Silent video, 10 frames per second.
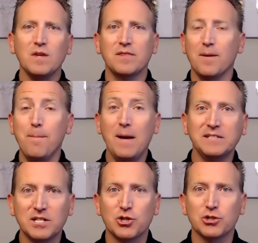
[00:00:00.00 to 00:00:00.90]
the
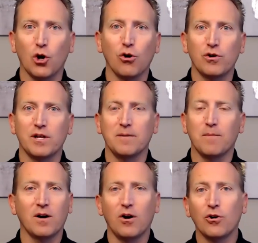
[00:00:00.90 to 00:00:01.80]
message is
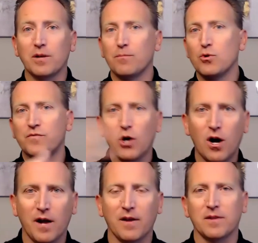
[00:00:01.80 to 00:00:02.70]
already moved
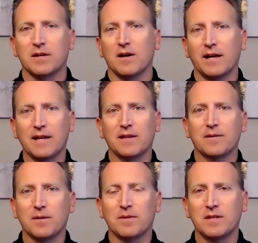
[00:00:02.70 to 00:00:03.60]
on.
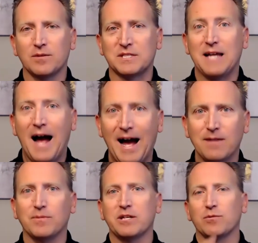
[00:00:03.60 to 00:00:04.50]
There was
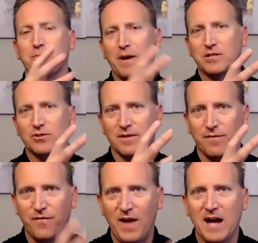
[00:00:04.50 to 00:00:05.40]
timely. It was based on the
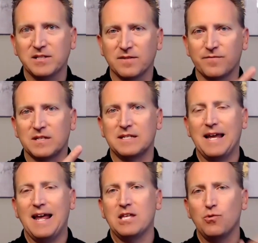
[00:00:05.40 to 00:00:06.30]
facts of the
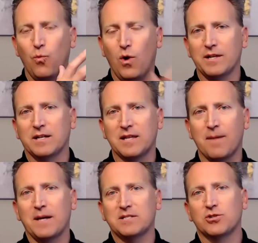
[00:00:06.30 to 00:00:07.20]
day. You wanted to get
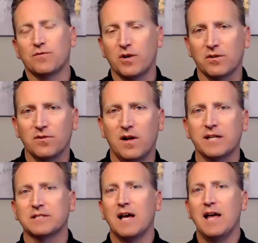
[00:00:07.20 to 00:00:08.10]
that message in front of
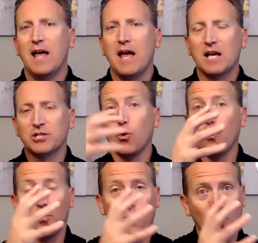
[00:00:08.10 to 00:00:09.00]
clients.
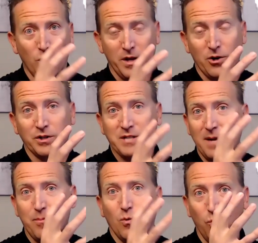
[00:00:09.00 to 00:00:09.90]
So in our
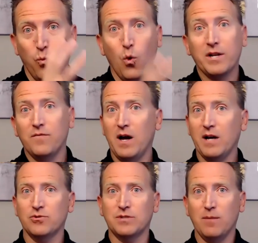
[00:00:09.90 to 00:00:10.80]
example, one
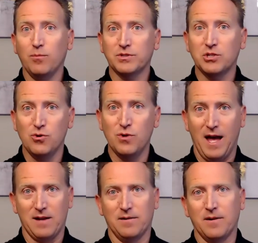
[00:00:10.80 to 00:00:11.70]
advisor is able to do
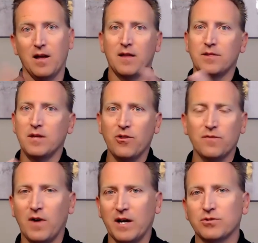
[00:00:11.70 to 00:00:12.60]
that. The other
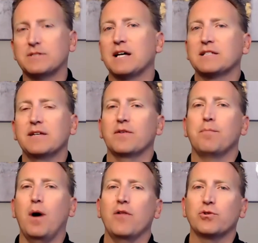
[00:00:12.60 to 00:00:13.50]
advisor doesn't even
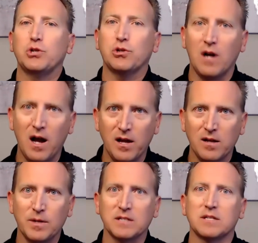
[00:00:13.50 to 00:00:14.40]
bother
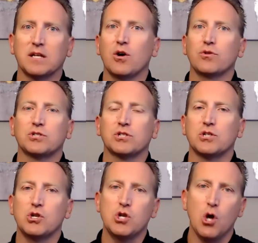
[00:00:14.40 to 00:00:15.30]
trying, because they know there's just
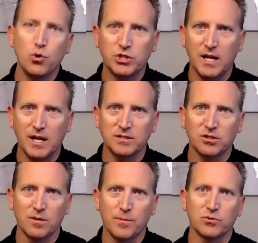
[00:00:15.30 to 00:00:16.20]
no chance
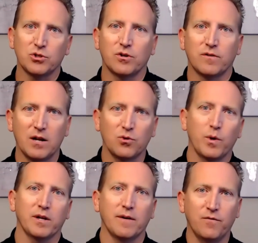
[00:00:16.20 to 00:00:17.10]
they're going to be able to turn around
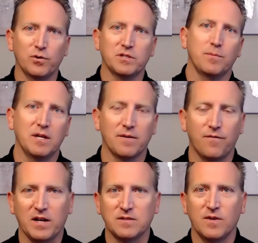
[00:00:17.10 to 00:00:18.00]
quick enough for it to be an
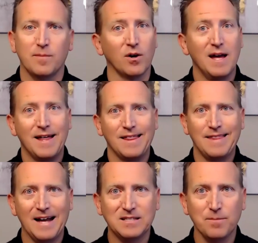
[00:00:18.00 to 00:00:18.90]
effective email.
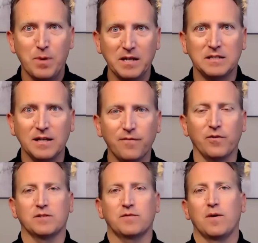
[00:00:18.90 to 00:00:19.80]
That's a big
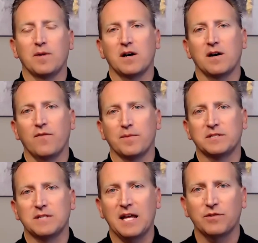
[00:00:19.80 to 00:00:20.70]
difference from a
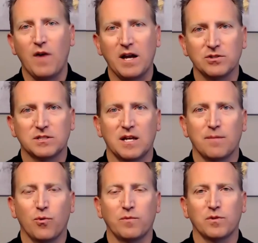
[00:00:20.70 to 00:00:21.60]
satisfaction
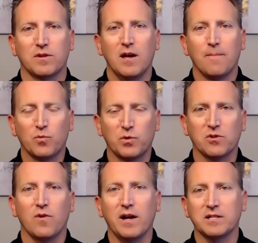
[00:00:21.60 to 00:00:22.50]
standpoint with
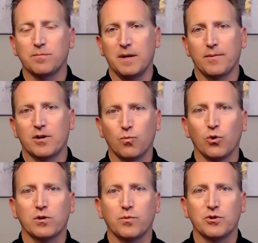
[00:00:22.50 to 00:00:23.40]
clients and be able to
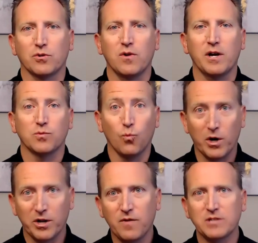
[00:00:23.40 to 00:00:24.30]
work with your clients.
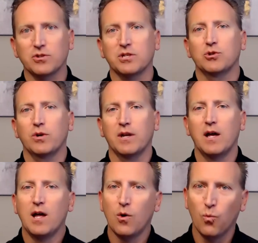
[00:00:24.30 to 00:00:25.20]
One advisor can do it.
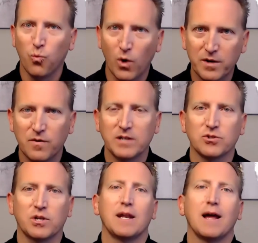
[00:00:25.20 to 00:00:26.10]
One advisor
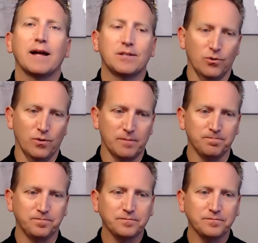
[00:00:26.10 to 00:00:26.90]
cannot do it.